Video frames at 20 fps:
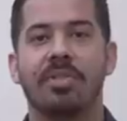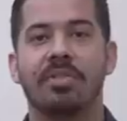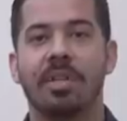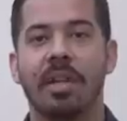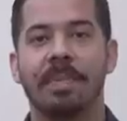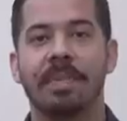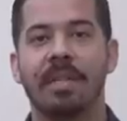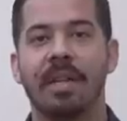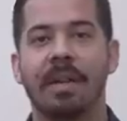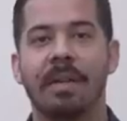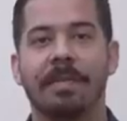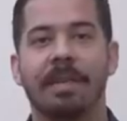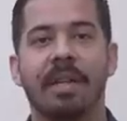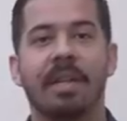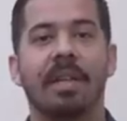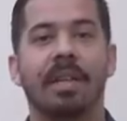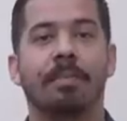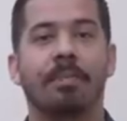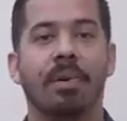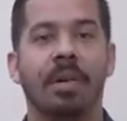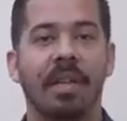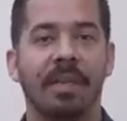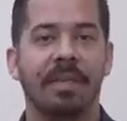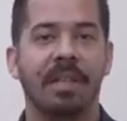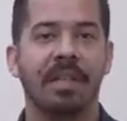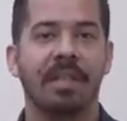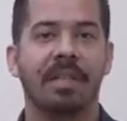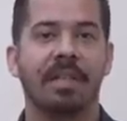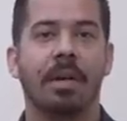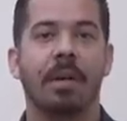strips off any
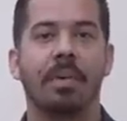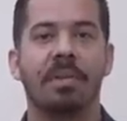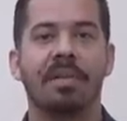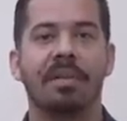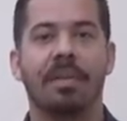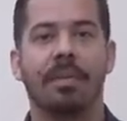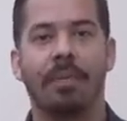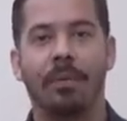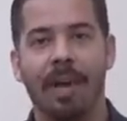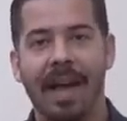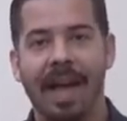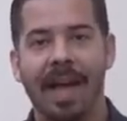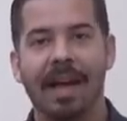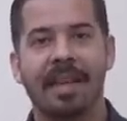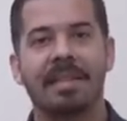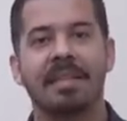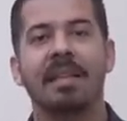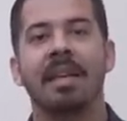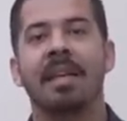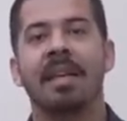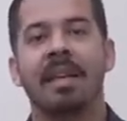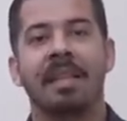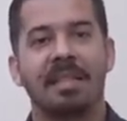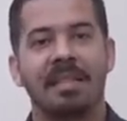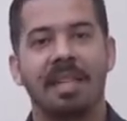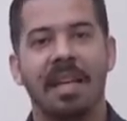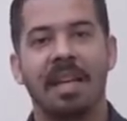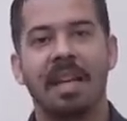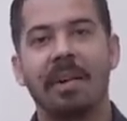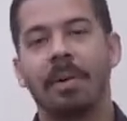previous coats of wax,
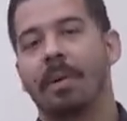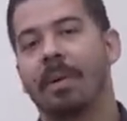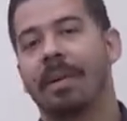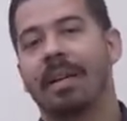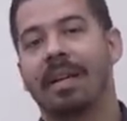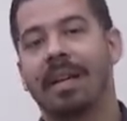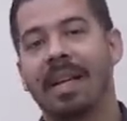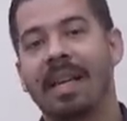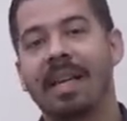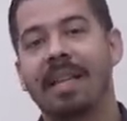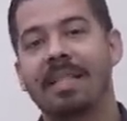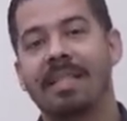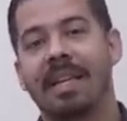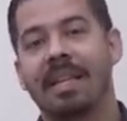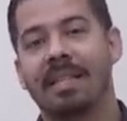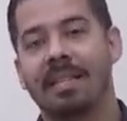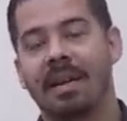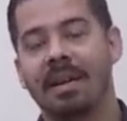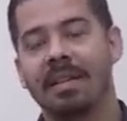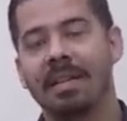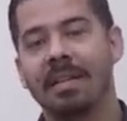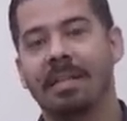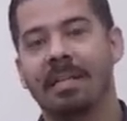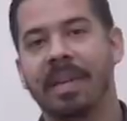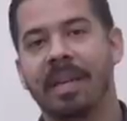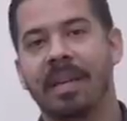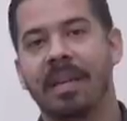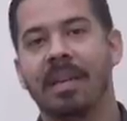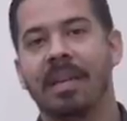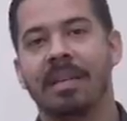sealant, or glaze that's on the
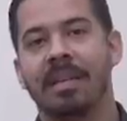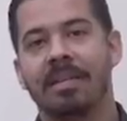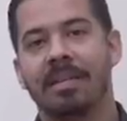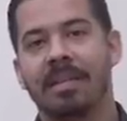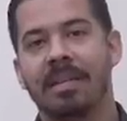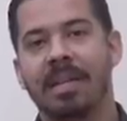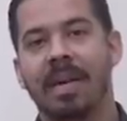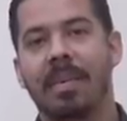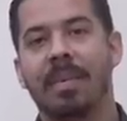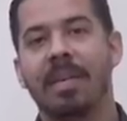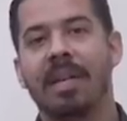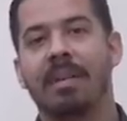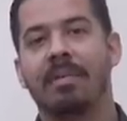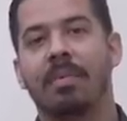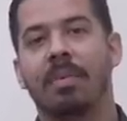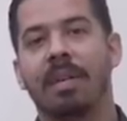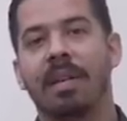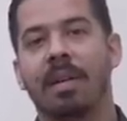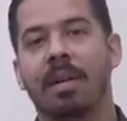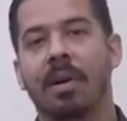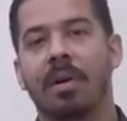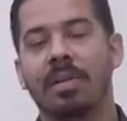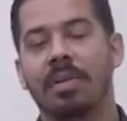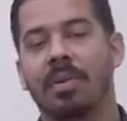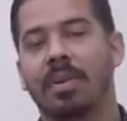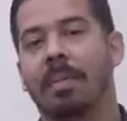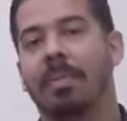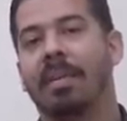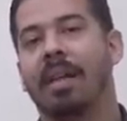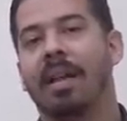paint so that whenever we go
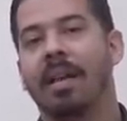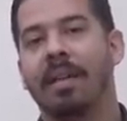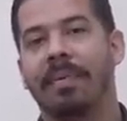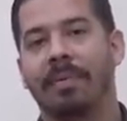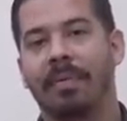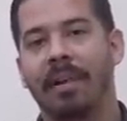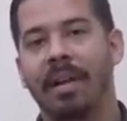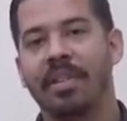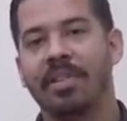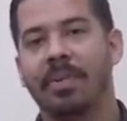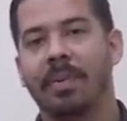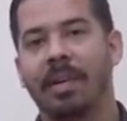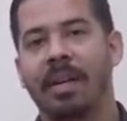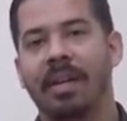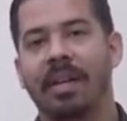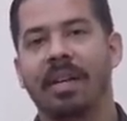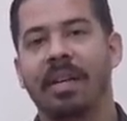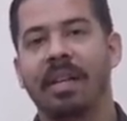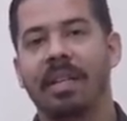to apply a fresh one,